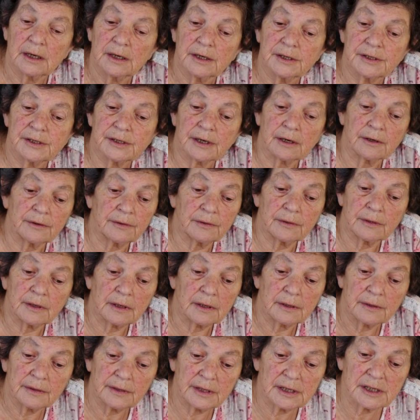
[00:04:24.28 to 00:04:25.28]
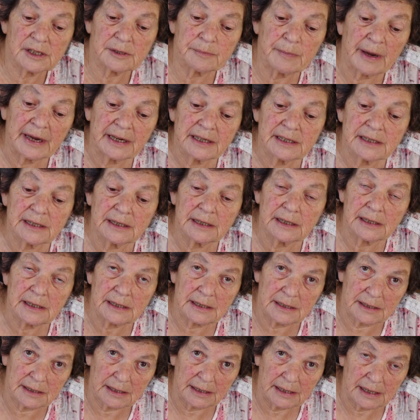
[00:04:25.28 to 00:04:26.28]
So this makes it
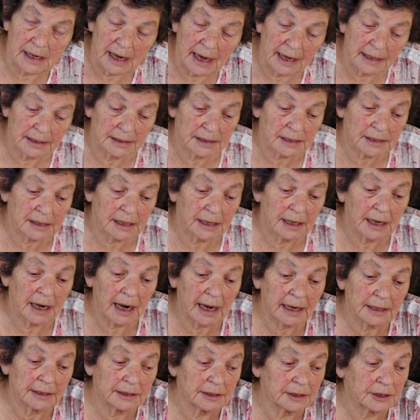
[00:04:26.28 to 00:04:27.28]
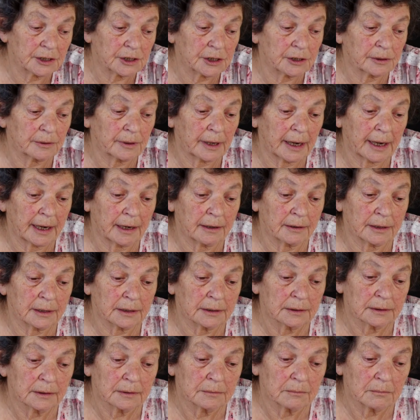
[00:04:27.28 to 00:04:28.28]
easy, and it's connected to
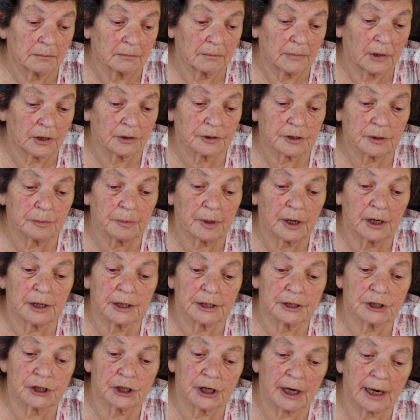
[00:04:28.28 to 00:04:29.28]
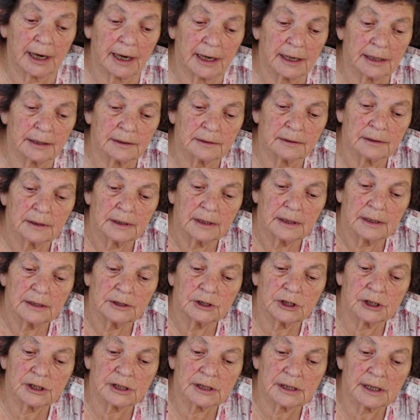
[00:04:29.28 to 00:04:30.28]
our multiply chart,
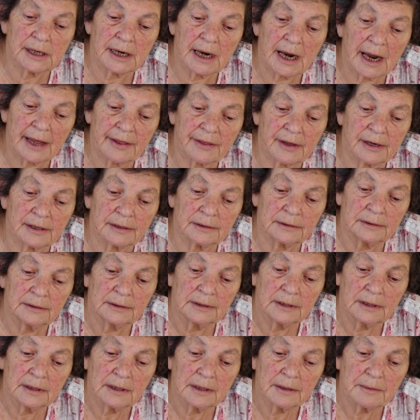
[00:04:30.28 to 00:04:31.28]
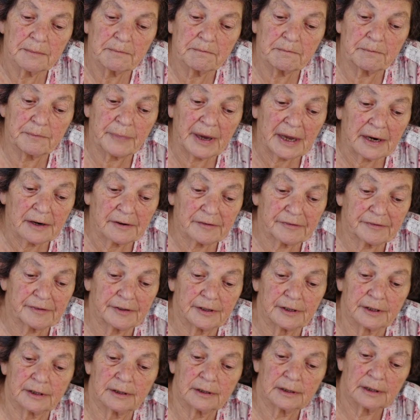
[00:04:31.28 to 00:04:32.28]
just another
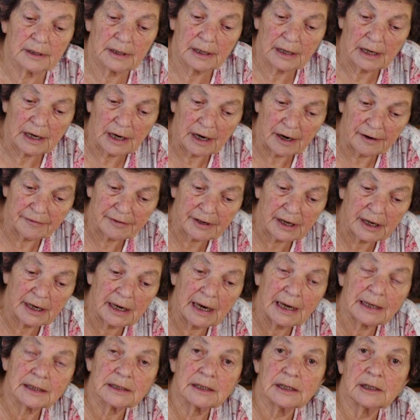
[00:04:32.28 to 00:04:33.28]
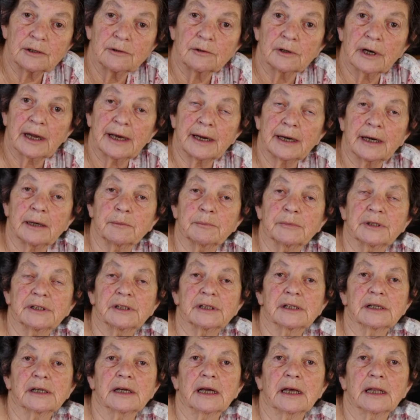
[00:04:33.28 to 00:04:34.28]
benefit of connecting all our
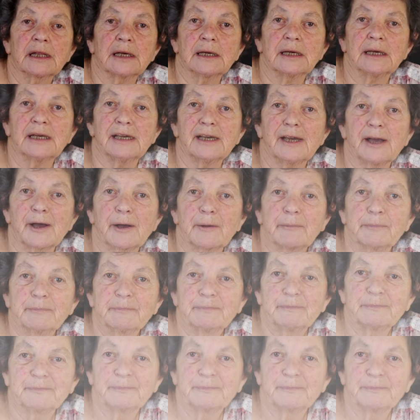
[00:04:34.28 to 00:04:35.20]
numbers together here.